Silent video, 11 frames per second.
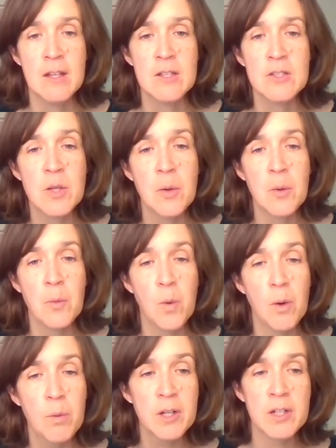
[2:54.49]
So
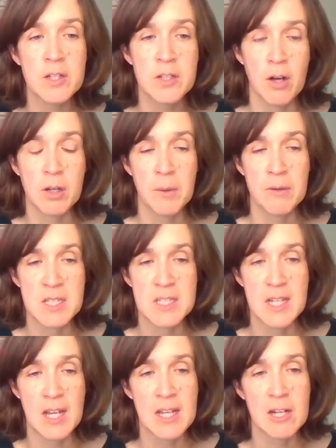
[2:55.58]
what we're going to talk about
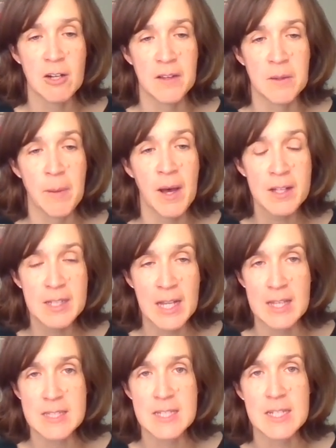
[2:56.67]
today here on the
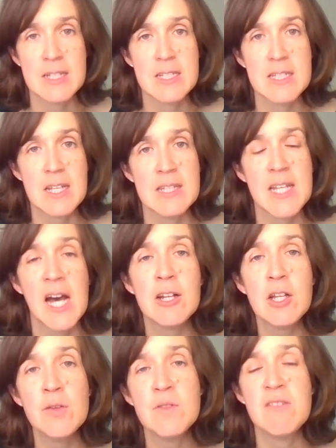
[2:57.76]
podcast is how
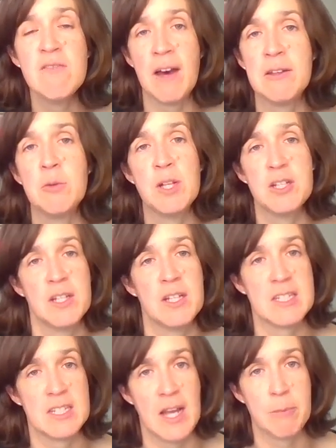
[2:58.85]
to use evaluation
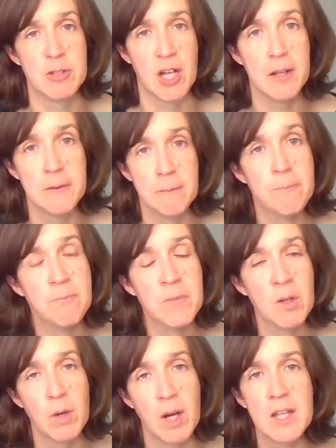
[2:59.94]
as snapshot,
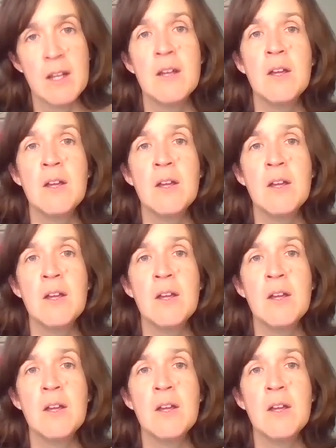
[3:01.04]
right?